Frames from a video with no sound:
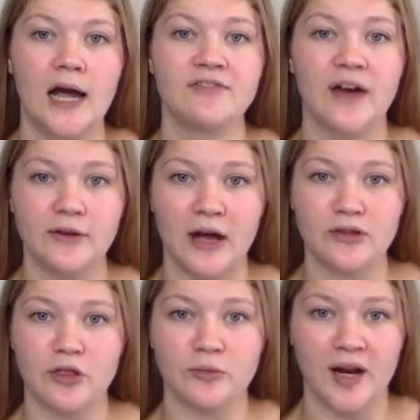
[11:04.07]
I found out
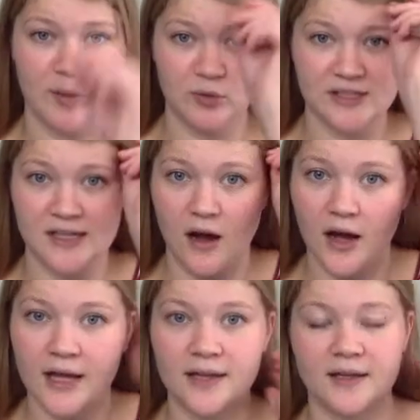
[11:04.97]
that ThredUp was
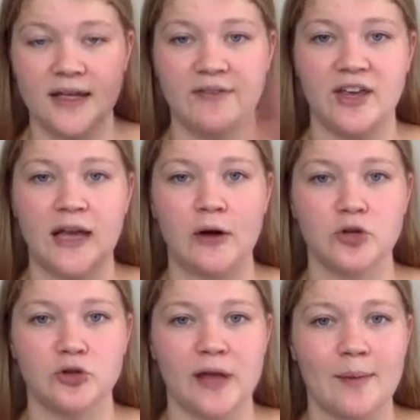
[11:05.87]
not giving out
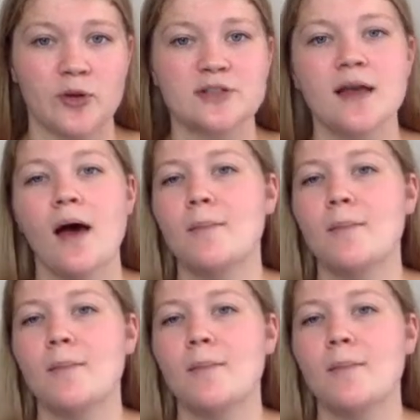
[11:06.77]
new labels.